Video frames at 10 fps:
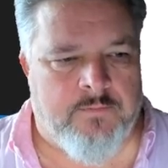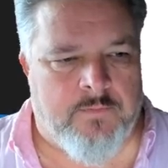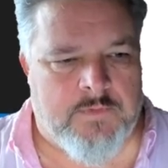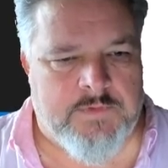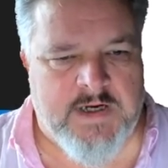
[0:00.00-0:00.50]

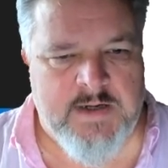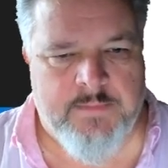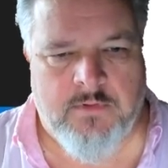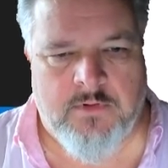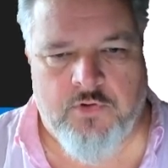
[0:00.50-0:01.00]

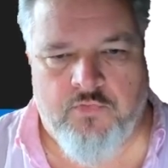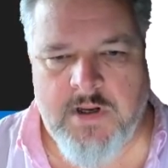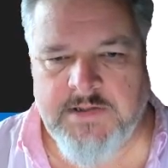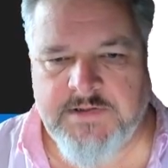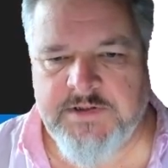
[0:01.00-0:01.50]
table
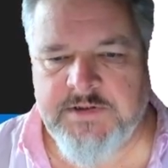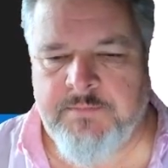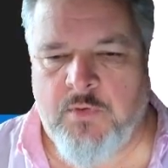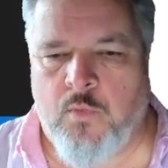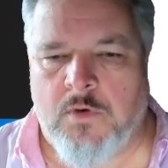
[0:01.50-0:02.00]
created
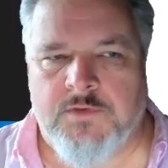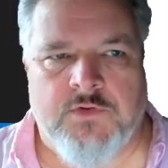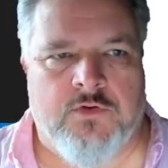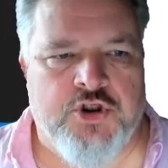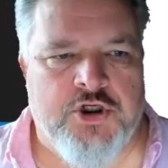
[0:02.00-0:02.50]
but was
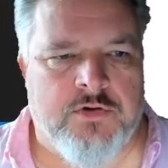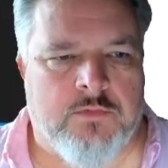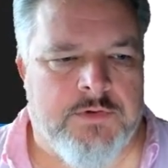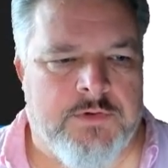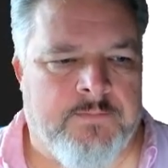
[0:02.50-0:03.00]
not
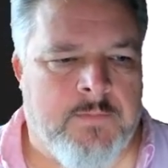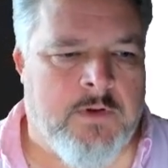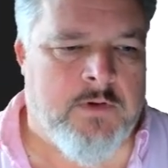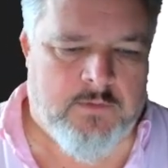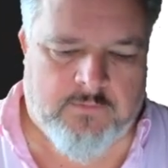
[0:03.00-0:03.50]
journaled.
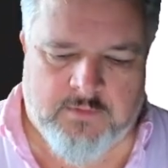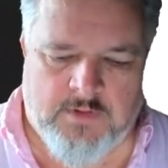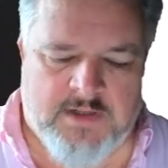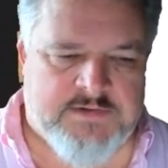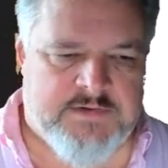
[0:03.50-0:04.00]
So
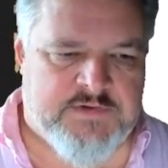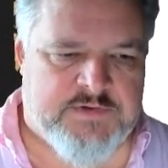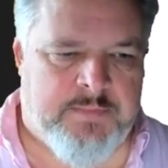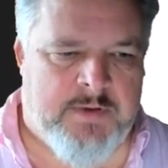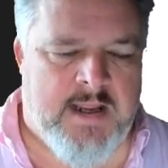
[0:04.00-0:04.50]
let's
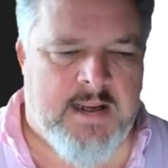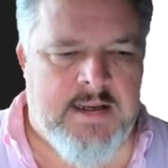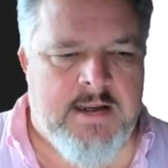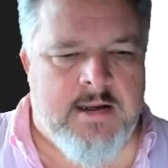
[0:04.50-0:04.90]
display